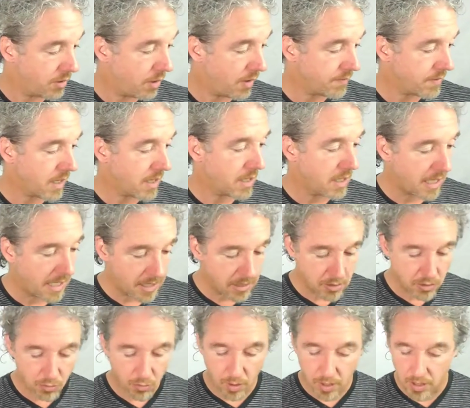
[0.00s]
I've got an
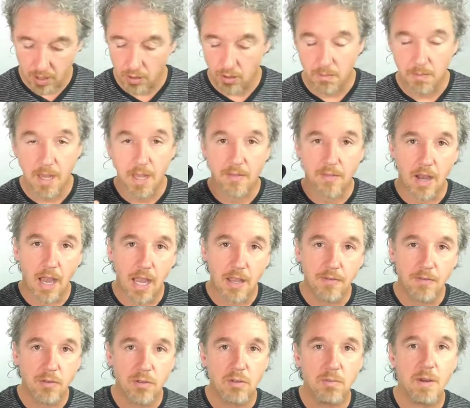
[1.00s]
Android here. You may have an
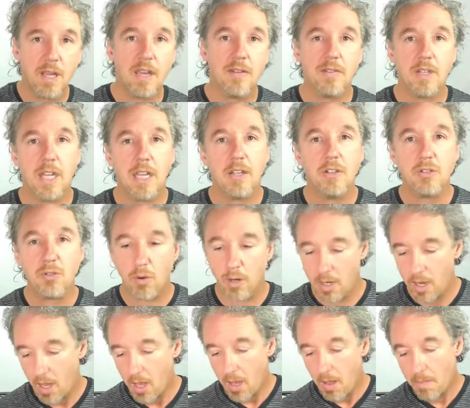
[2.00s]
iPhone. You may have an Android.